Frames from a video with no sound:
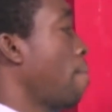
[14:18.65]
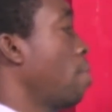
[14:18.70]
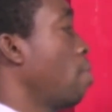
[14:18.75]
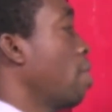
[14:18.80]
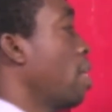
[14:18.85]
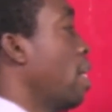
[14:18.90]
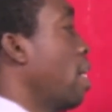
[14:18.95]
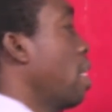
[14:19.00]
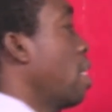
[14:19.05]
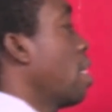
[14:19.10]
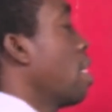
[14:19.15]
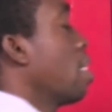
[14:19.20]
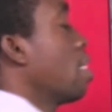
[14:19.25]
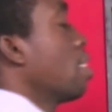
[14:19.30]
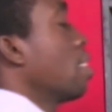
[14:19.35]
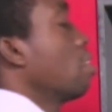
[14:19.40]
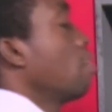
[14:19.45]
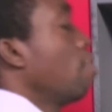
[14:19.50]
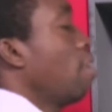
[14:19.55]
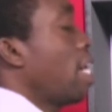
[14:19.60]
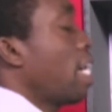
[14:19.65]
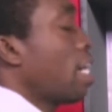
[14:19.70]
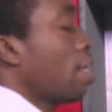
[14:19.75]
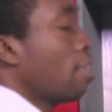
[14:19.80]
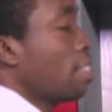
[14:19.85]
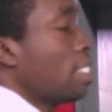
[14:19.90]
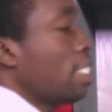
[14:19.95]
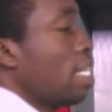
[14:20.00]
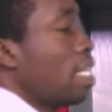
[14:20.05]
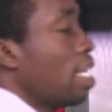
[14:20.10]
Okay, so like I
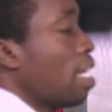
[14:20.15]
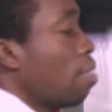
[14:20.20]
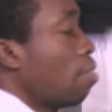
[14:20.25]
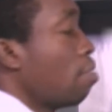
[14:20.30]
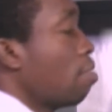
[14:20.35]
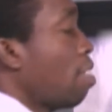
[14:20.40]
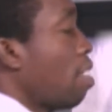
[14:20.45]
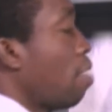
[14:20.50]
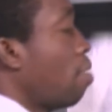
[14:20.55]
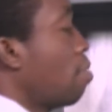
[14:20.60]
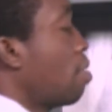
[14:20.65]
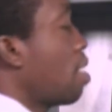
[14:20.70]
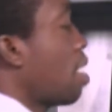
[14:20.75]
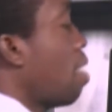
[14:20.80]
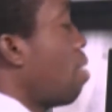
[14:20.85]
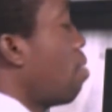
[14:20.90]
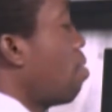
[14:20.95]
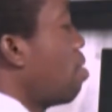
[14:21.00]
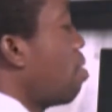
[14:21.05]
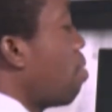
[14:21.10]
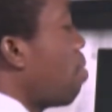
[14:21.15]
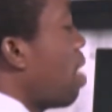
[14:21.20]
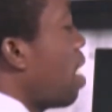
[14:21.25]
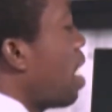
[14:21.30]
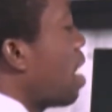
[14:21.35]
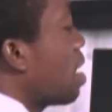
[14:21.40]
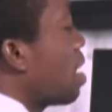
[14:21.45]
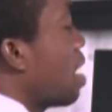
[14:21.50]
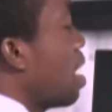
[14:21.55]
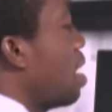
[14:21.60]
was saying, I would rather
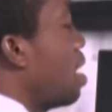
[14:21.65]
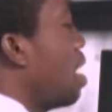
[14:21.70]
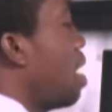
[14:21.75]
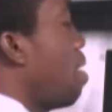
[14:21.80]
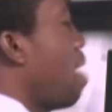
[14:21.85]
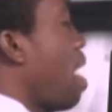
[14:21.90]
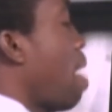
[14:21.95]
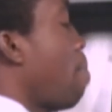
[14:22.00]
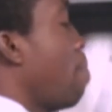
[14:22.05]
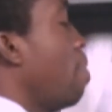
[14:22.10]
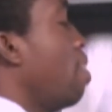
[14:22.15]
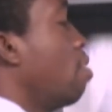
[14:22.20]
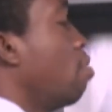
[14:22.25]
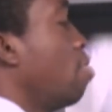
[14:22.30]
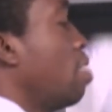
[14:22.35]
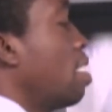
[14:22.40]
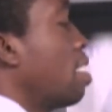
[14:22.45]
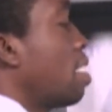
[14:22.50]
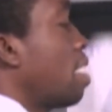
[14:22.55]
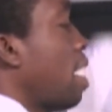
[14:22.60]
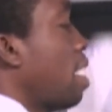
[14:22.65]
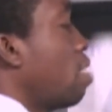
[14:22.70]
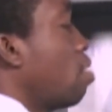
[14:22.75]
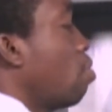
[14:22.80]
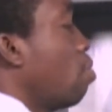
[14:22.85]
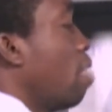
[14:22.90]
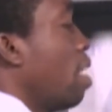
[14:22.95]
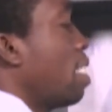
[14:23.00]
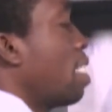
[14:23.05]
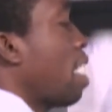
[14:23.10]
send the m to the side
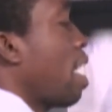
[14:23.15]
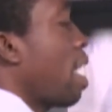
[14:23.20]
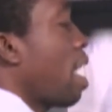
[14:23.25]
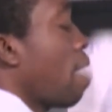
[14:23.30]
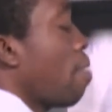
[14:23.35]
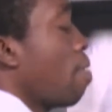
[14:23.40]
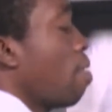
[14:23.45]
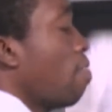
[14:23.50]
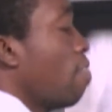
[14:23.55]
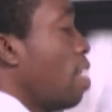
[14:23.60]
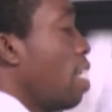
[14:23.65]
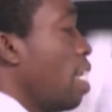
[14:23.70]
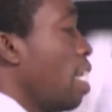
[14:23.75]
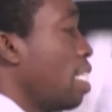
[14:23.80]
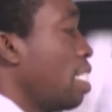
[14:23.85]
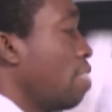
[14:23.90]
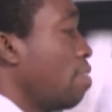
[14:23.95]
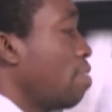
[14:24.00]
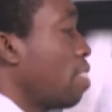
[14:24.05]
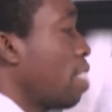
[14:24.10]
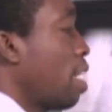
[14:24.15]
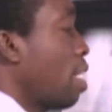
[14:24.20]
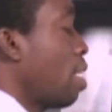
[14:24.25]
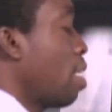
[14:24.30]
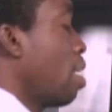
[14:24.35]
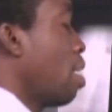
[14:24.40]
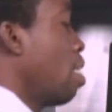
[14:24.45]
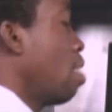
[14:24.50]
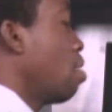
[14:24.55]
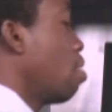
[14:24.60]
so that I get rid of the negative sign.
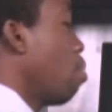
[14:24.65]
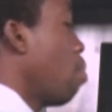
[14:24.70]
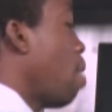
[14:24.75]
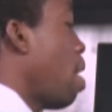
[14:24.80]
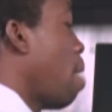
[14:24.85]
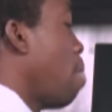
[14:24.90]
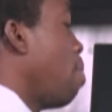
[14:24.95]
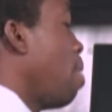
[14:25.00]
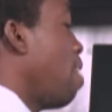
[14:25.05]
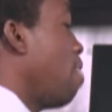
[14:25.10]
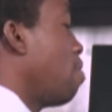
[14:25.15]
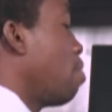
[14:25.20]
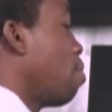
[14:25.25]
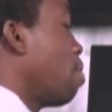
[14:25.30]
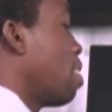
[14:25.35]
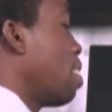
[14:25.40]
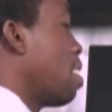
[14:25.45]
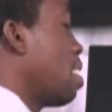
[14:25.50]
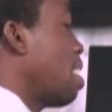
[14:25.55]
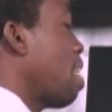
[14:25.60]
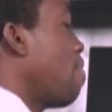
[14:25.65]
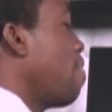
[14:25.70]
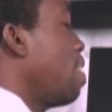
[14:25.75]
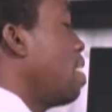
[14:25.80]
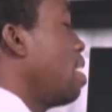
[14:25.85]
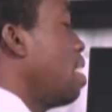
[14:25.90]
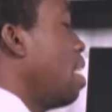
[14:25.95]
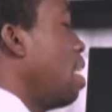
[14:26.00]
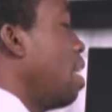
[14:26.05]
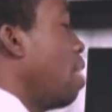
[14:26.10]
So what I'm left with is
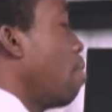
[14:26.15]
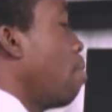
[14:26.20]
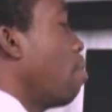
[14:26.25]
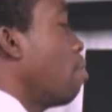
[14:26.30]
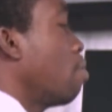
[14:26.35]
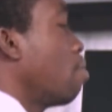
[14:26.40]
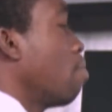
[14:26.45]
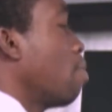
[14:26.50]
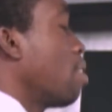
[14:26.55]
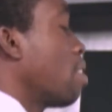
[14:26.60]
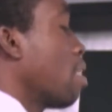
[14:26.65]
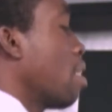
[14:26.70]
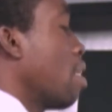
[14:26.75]
17 equal to what?